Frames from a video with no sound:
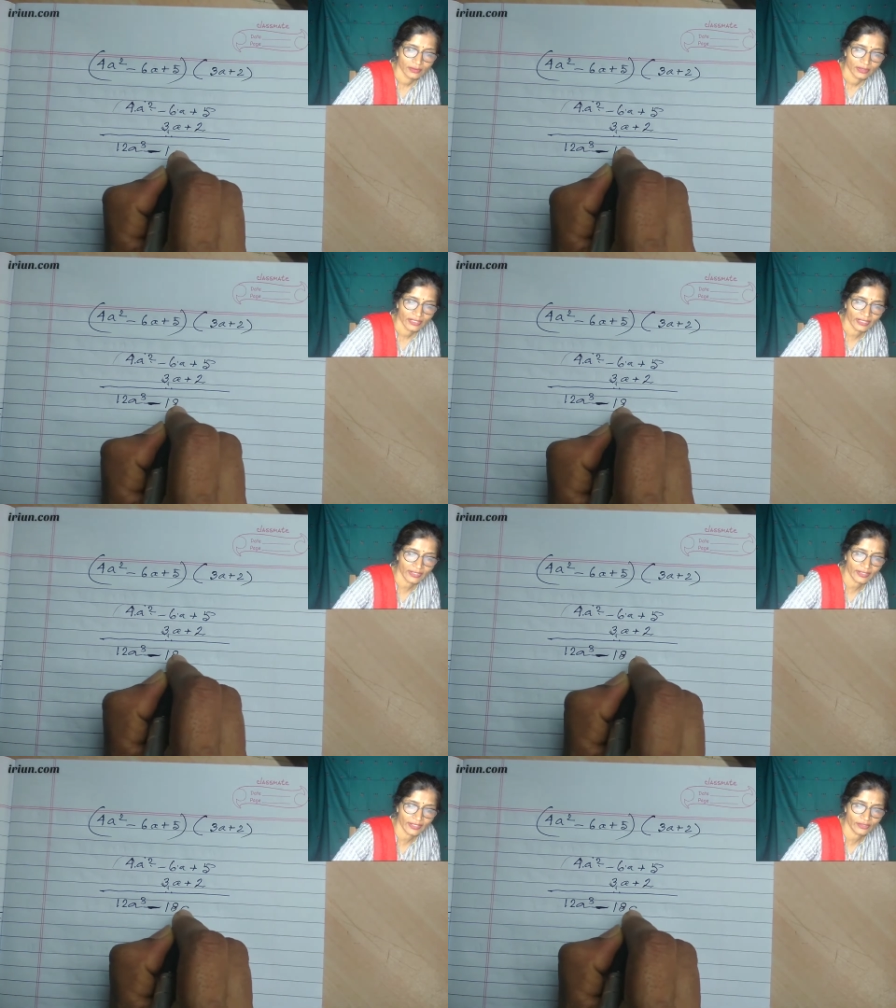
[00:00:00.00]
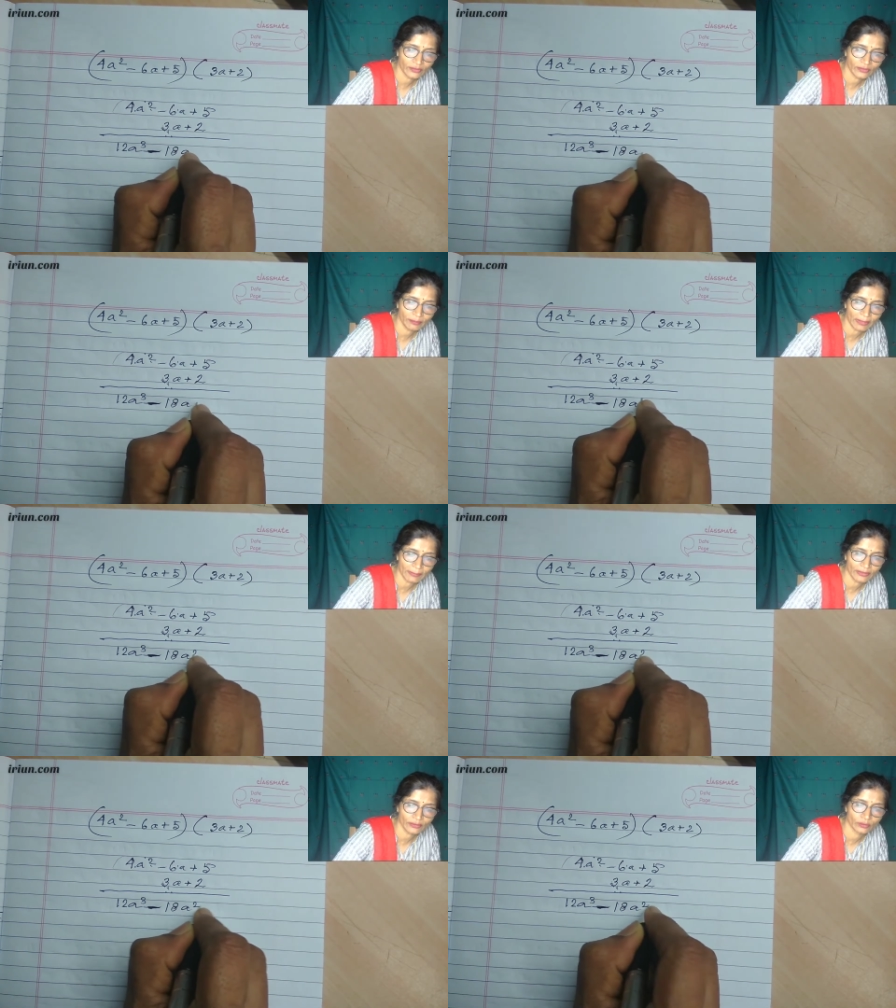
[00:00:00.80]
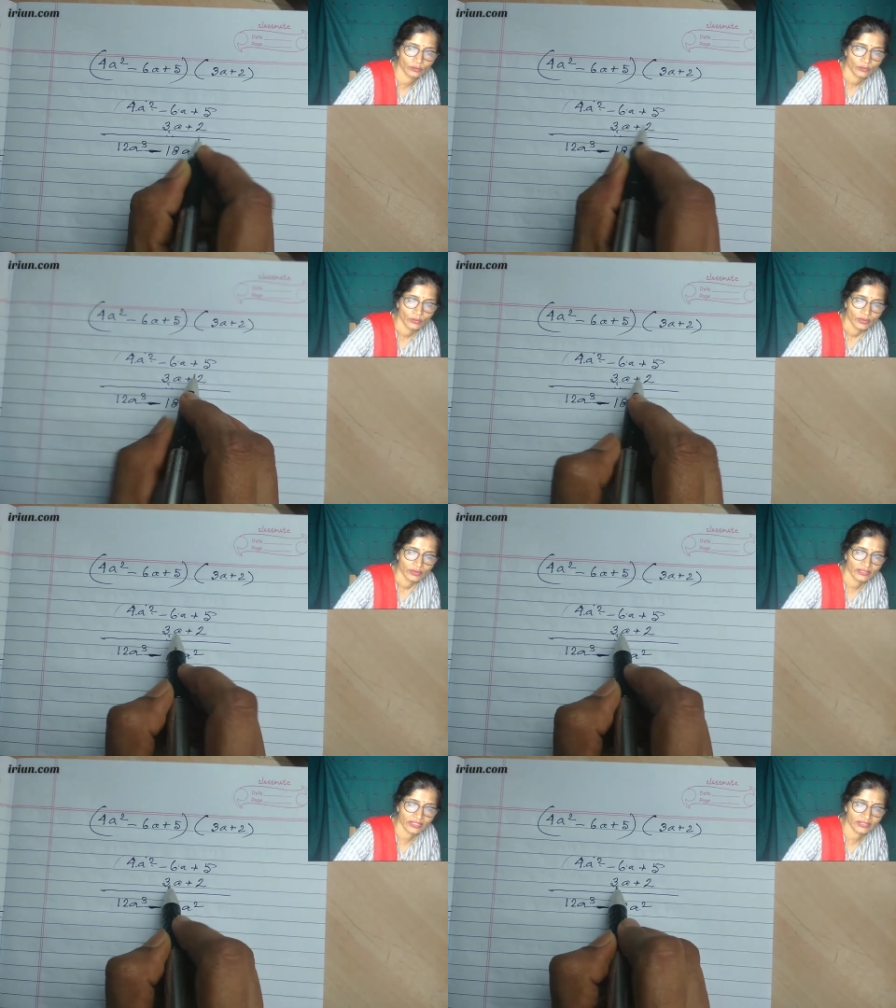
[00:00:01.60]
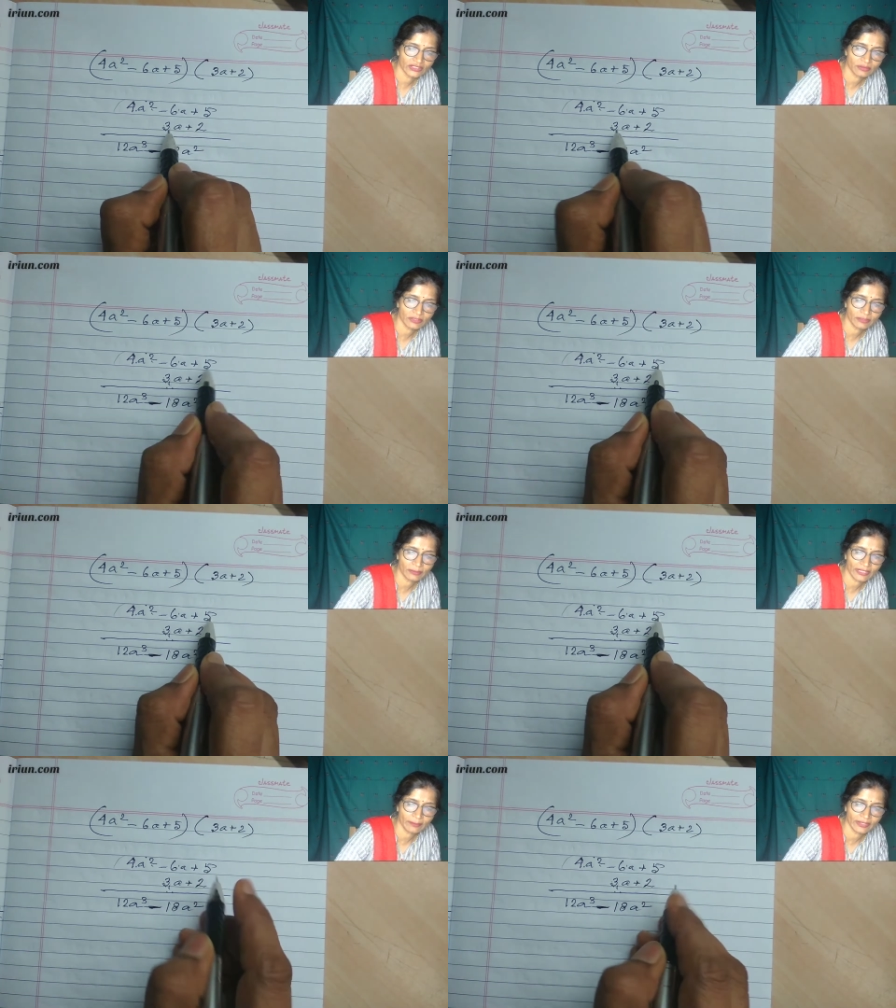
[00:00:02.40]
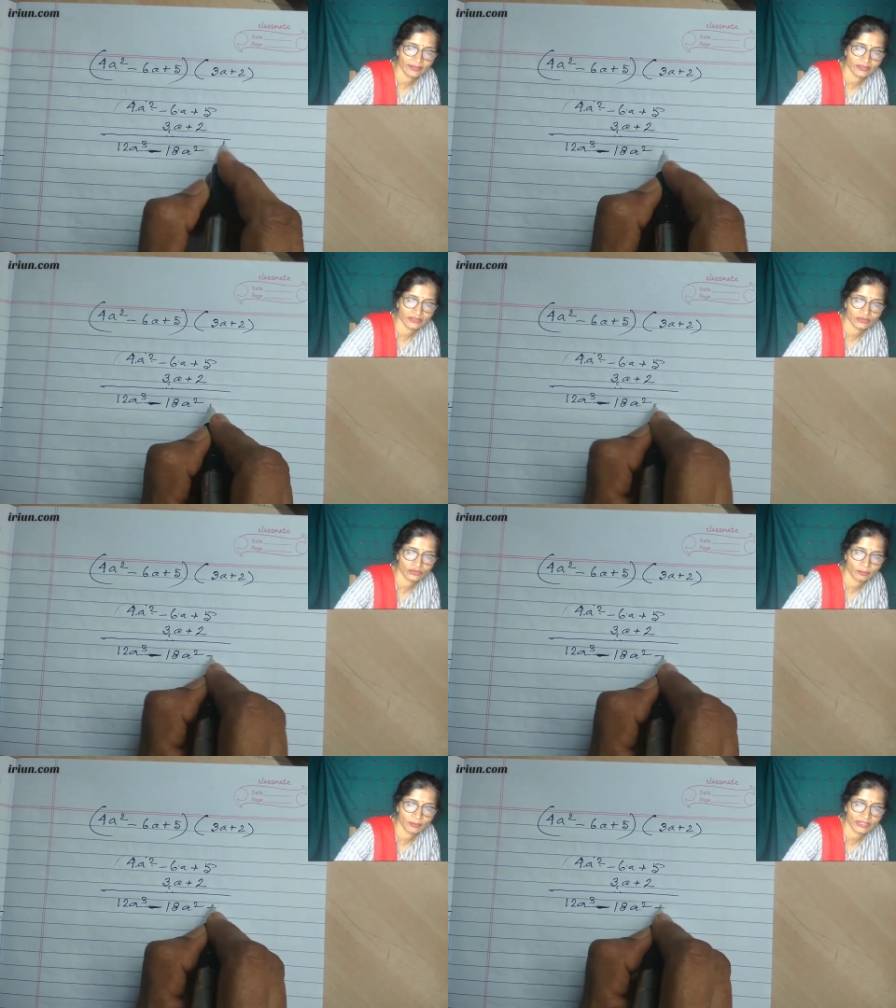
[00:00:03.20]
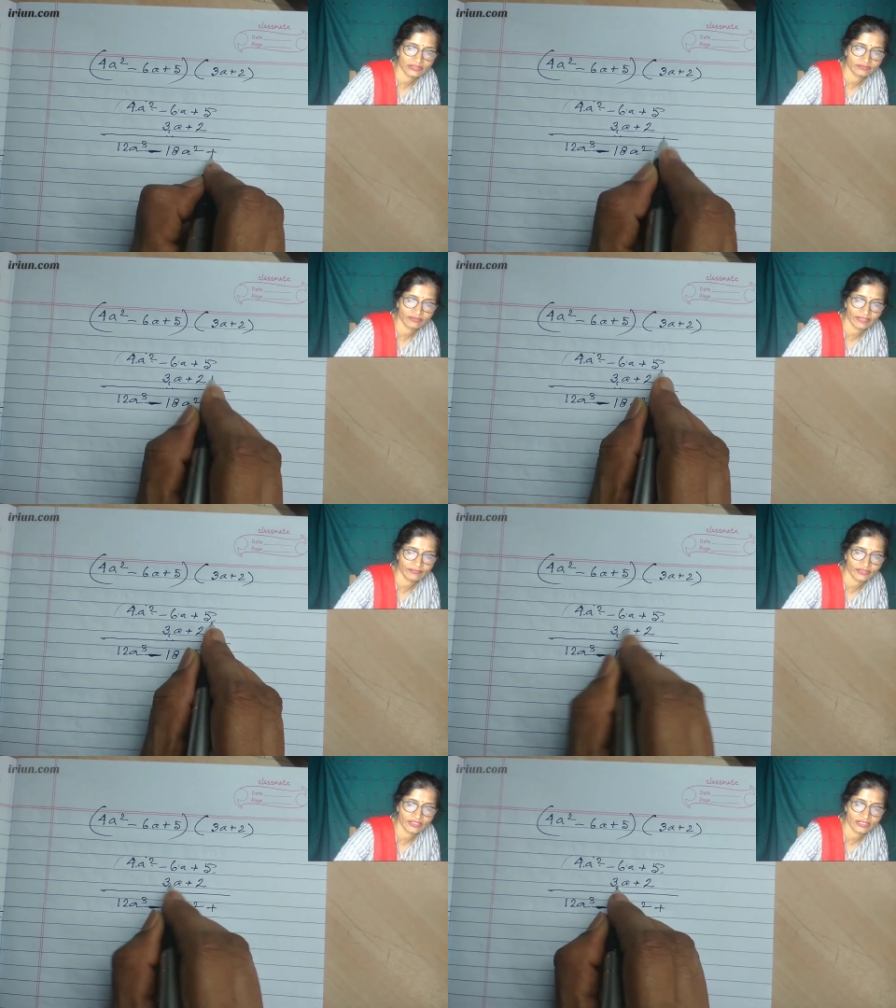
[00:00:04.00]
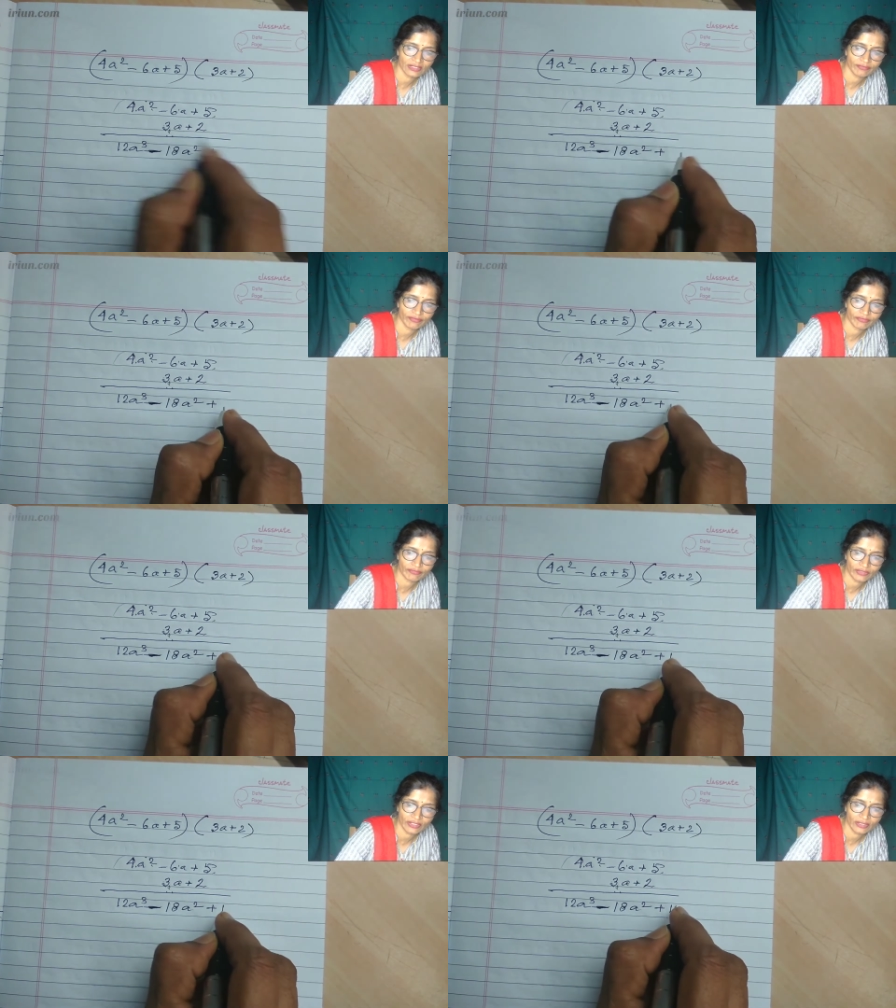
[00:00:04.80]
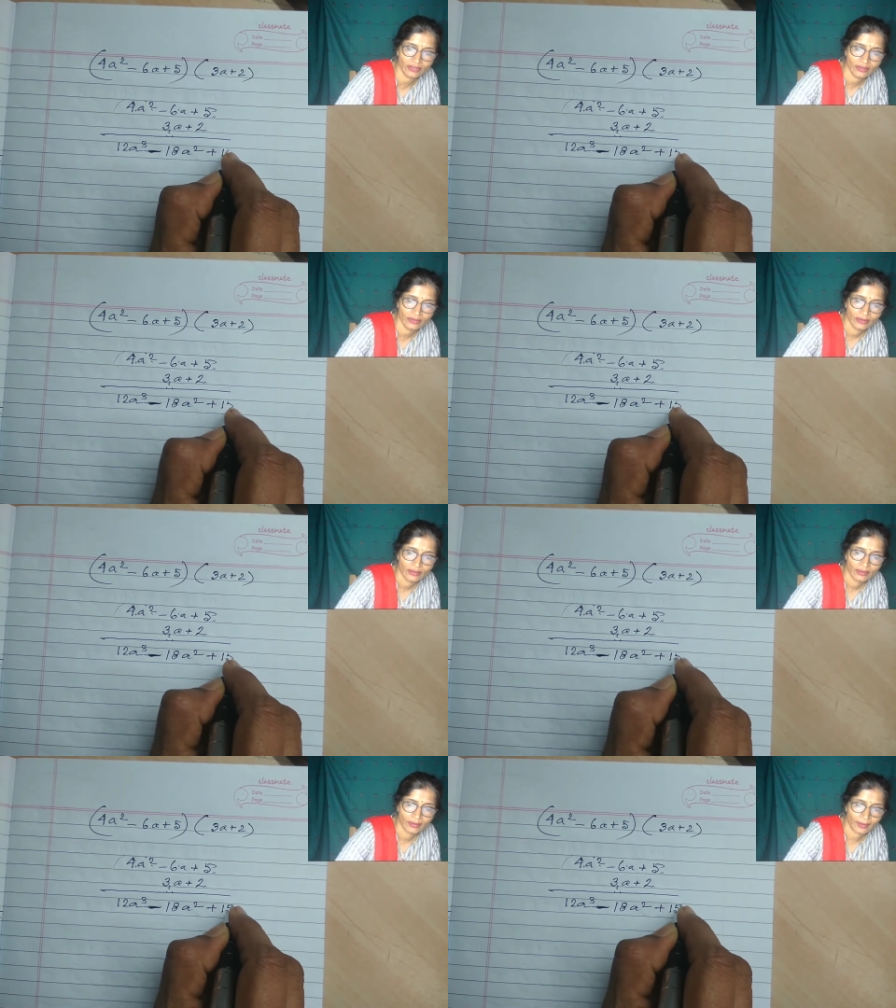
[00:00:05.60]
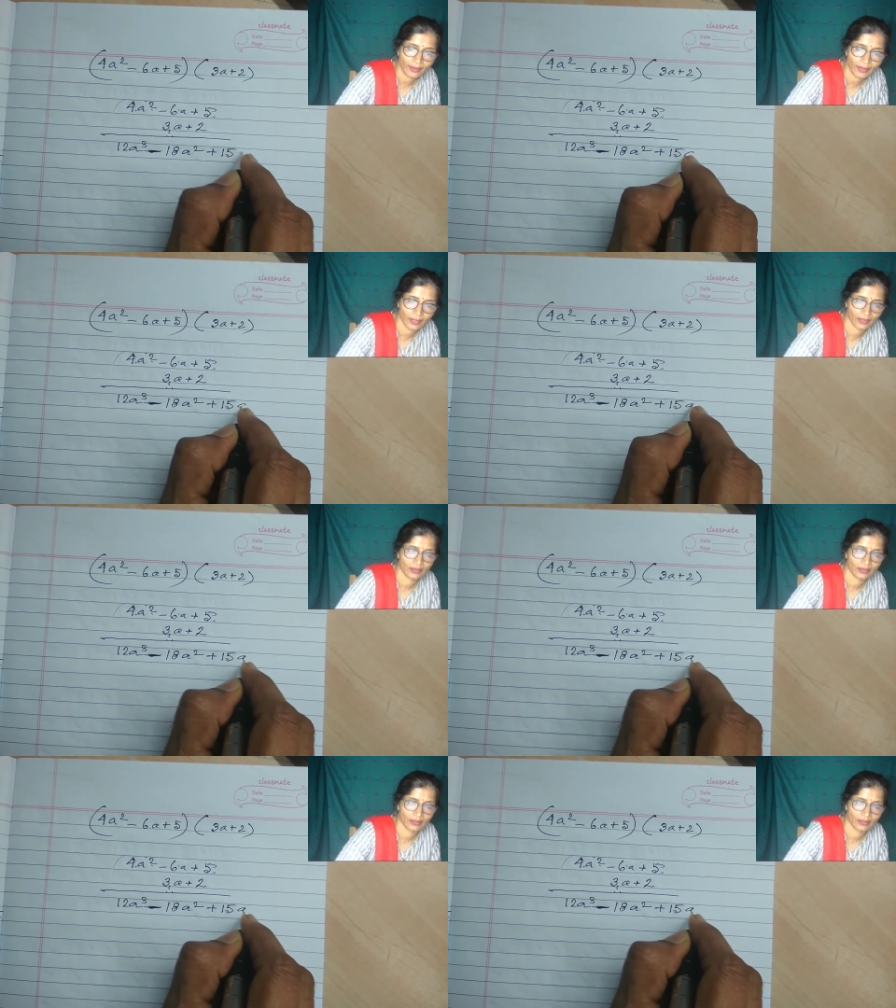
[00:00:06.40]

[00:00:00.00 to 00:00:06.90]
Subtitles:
and a to the power 2. Then this multiplied by this. So plus 5 3s are 15a.